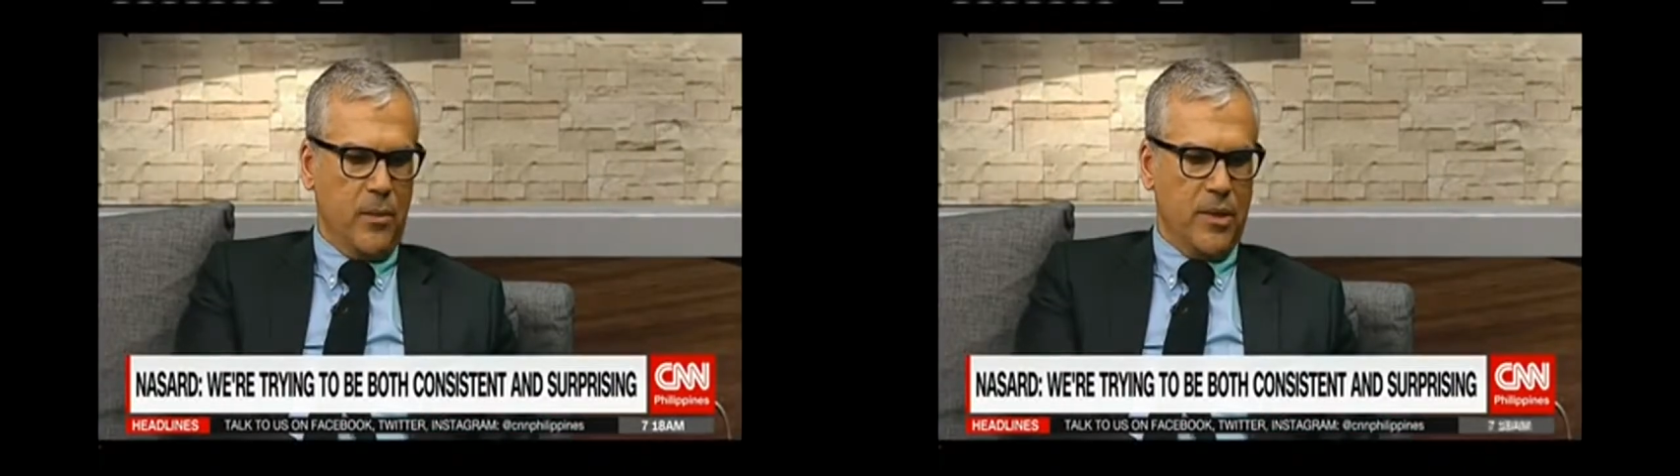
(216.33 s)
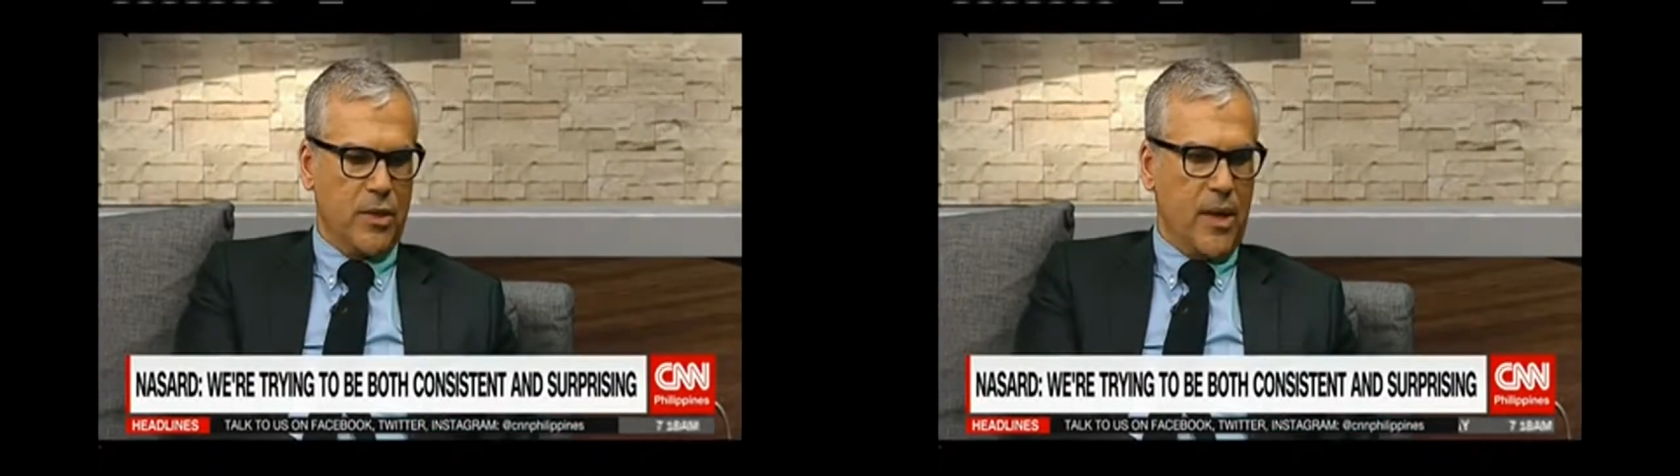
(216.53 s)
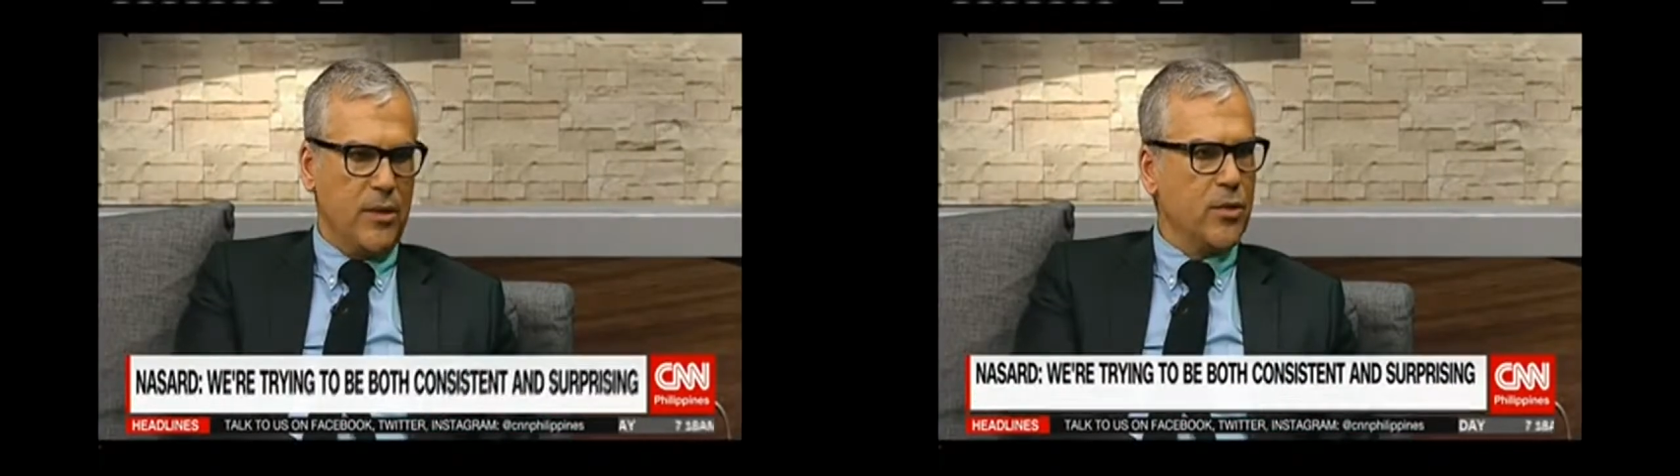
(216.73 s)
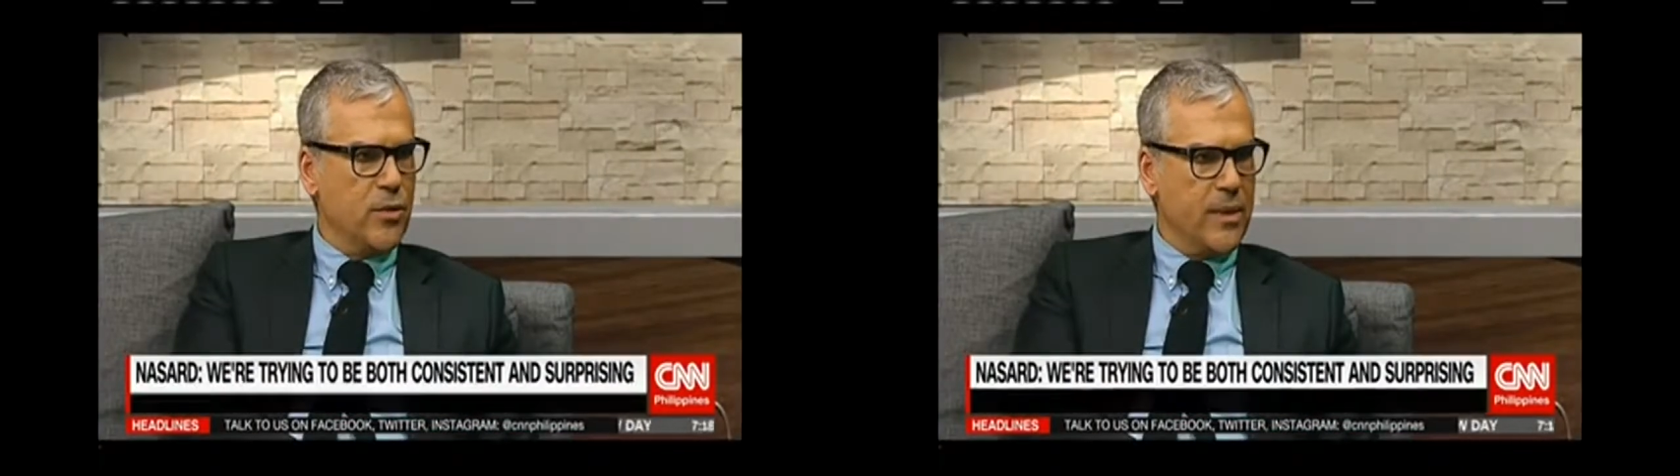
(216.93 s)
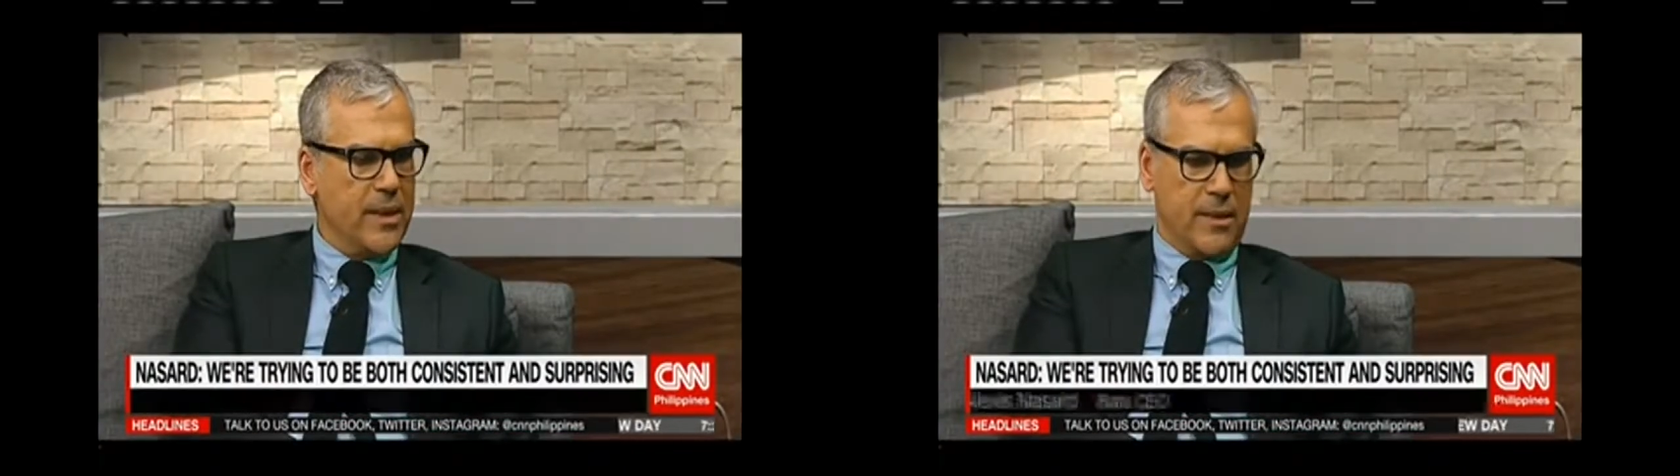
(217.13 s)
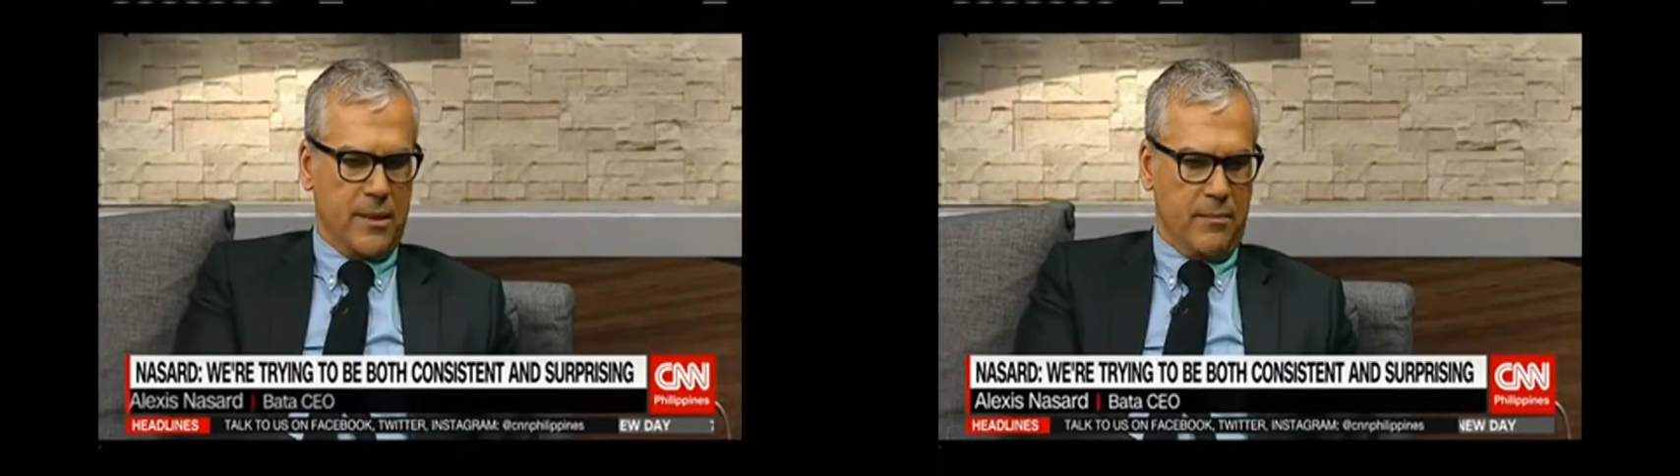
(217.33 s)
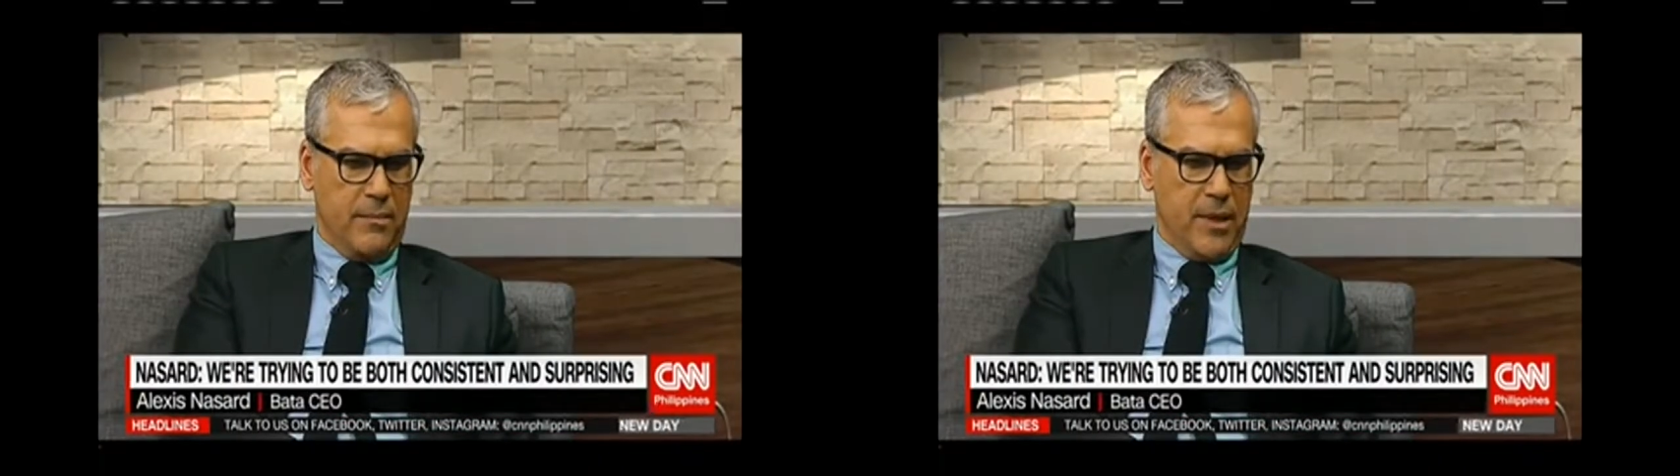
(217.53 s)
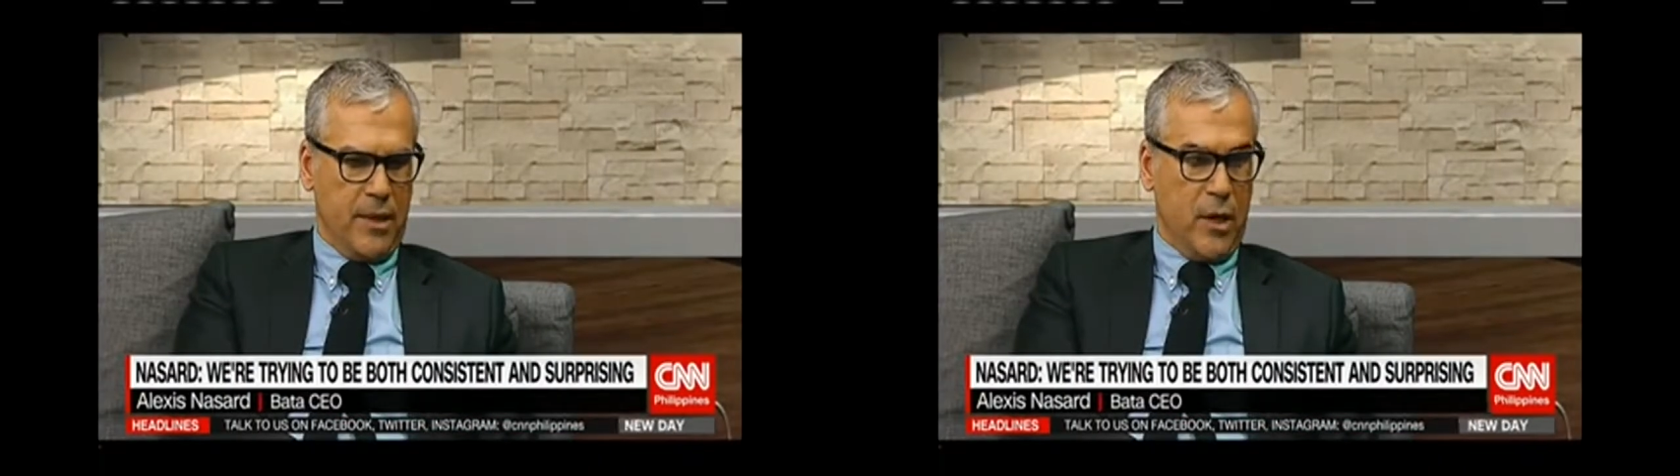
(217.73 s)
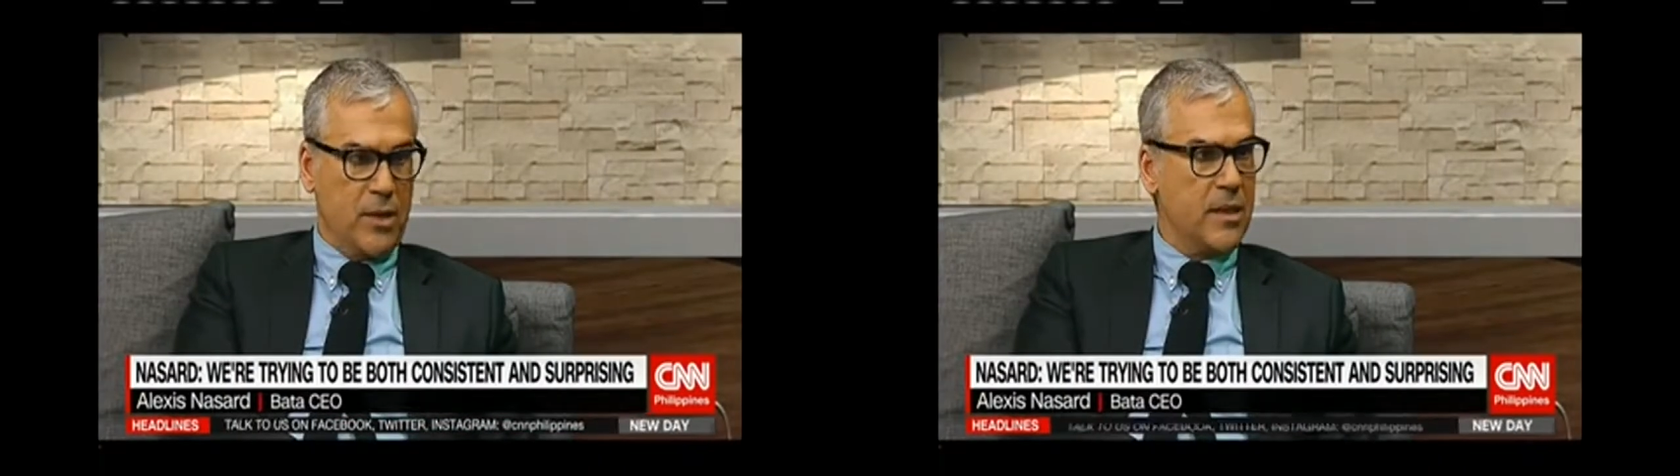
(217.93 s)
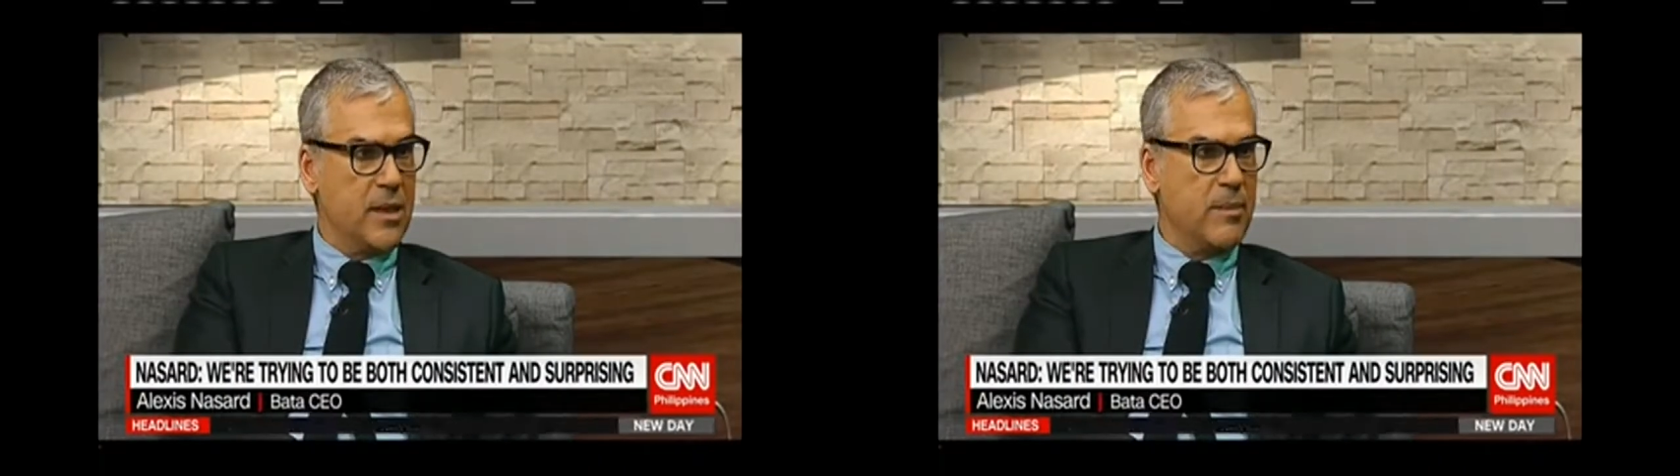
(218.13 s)
We try to do it
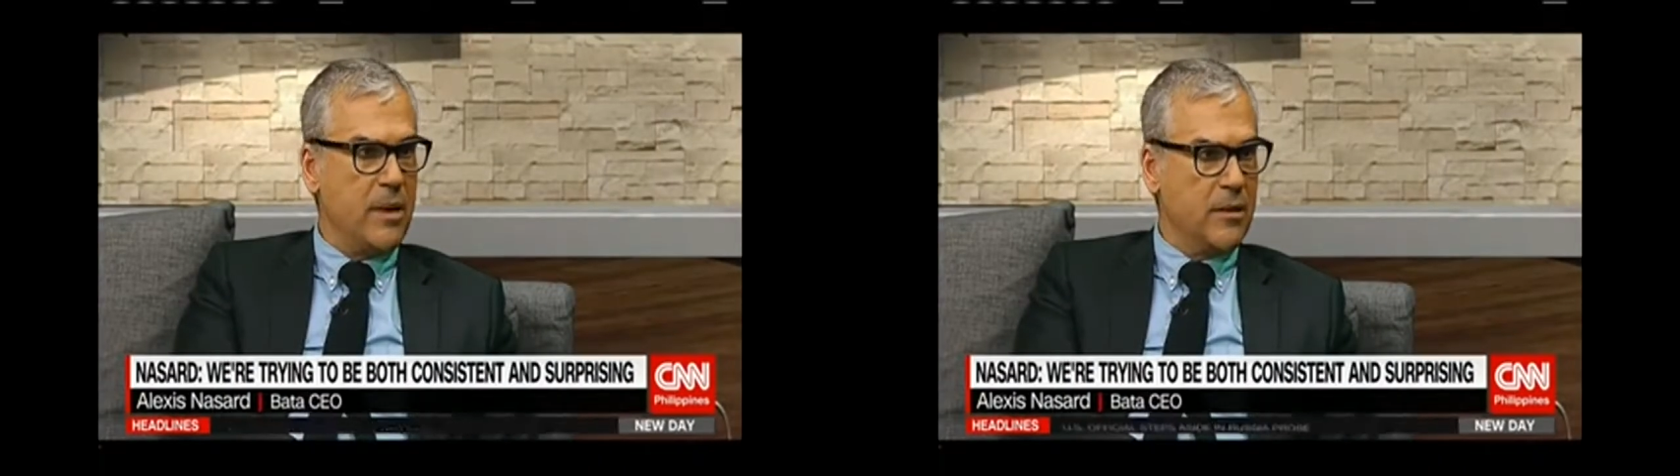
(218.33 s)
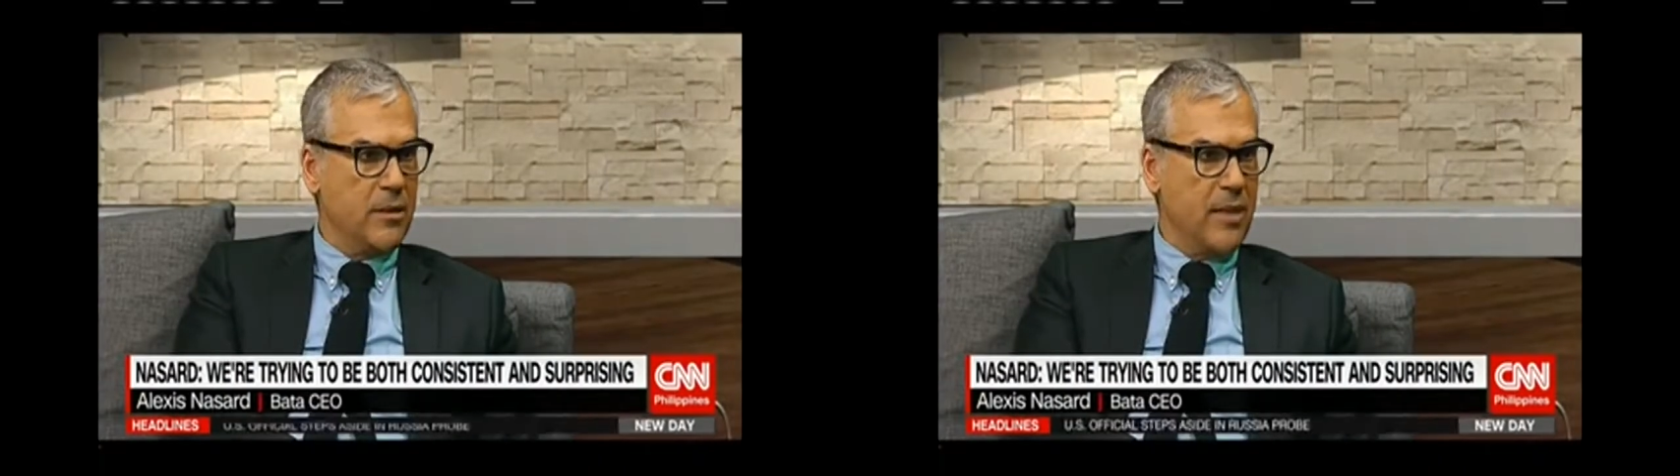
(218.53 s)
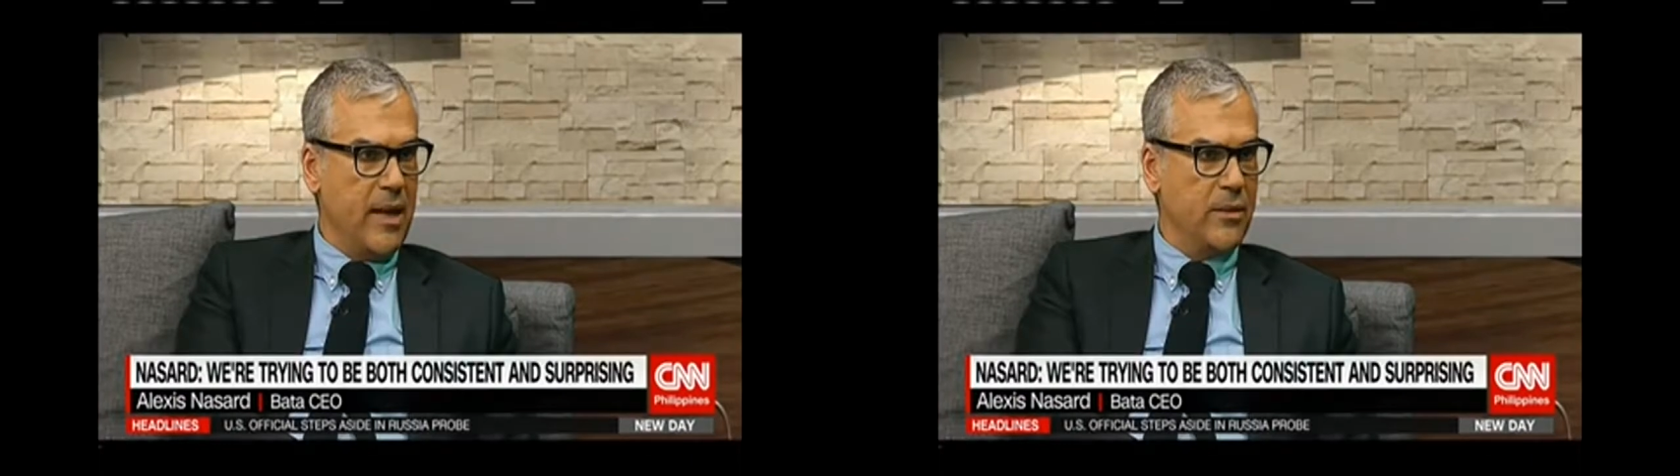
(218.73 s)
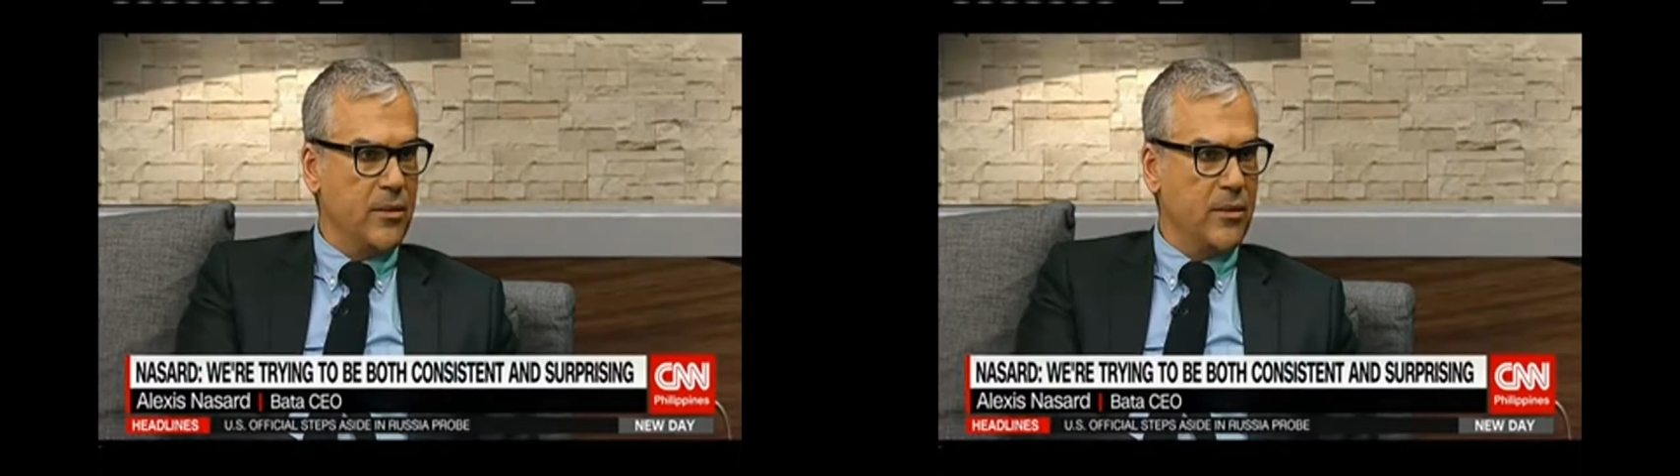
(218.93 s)
because it's part of the